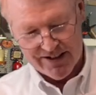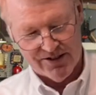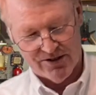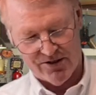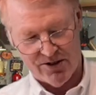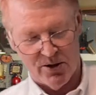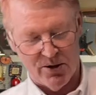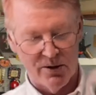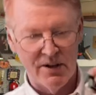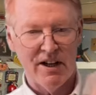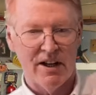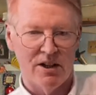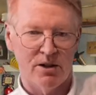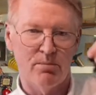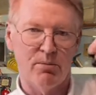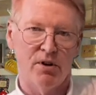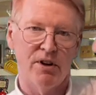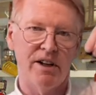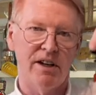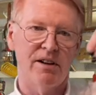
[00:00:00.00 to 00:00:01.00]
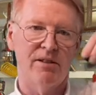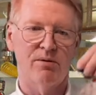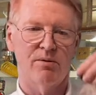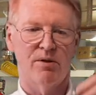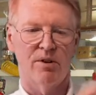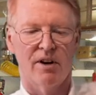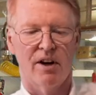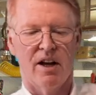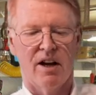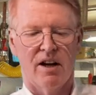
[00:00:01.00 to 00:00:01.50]
so it's pretty
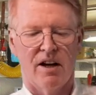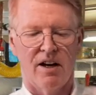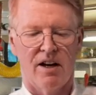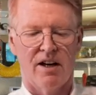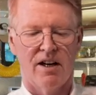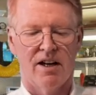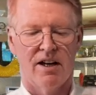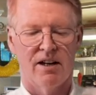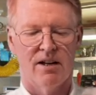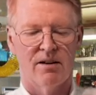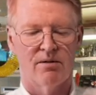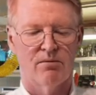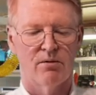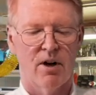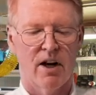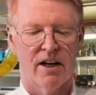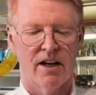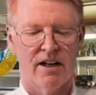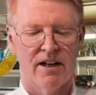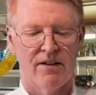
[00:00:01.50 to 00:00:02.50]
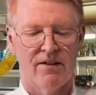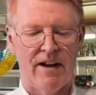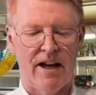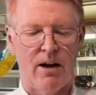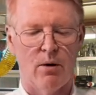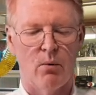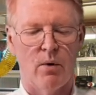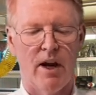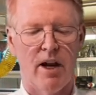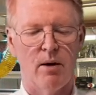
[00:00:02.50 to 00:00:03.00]
rugged in
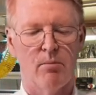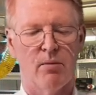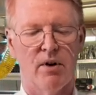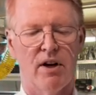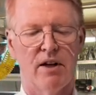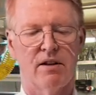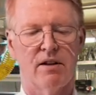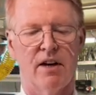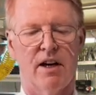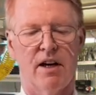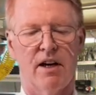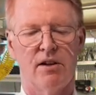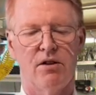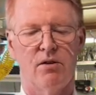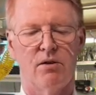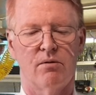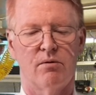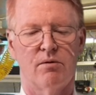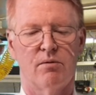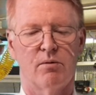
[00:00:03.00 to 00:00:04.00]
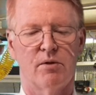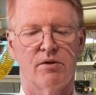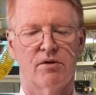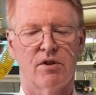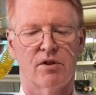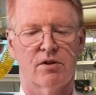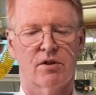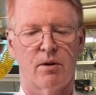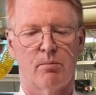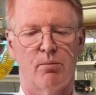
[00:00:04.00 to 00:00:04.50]
that way, but with
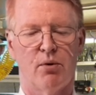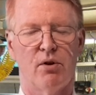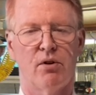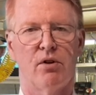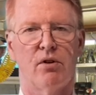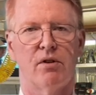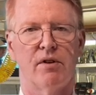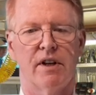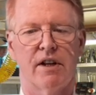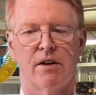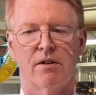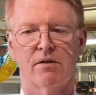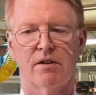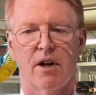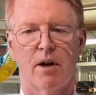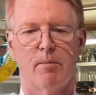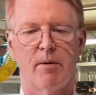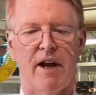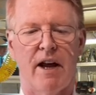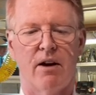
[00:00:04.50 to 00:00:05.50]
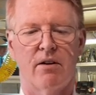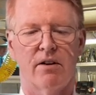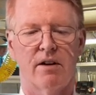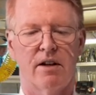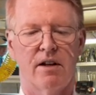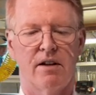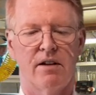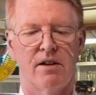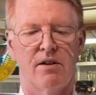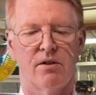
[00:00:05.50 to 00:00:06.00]
just a pull, it'll come out,
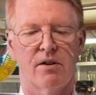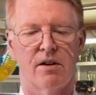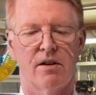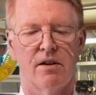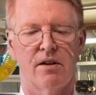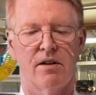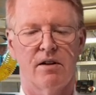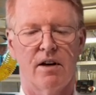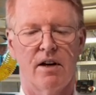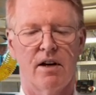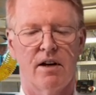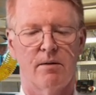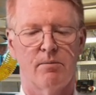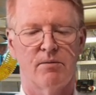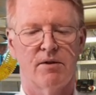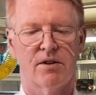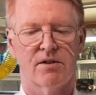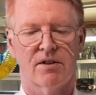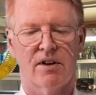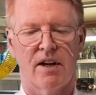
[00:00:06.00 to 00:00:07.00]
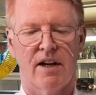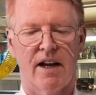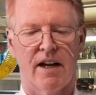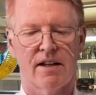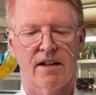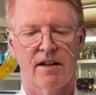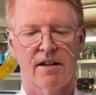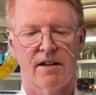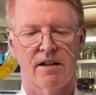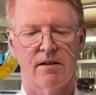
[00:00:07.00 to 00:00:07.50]
and you can
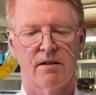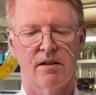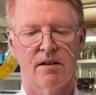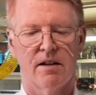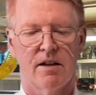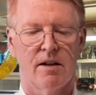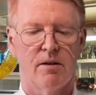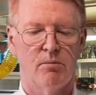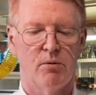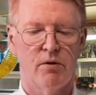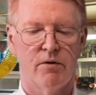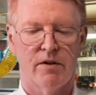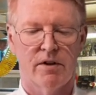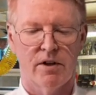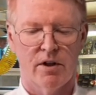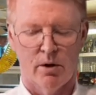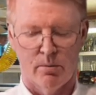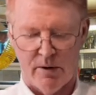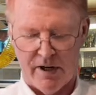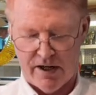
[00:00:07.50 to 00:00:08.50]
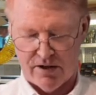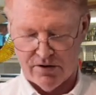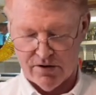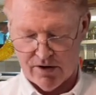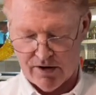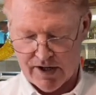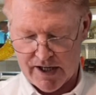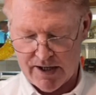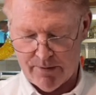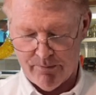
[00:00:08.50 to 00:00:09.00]
disconnect it and move it to your bench.
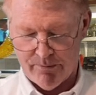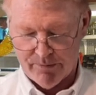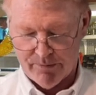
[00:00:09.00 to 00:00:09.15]
All right.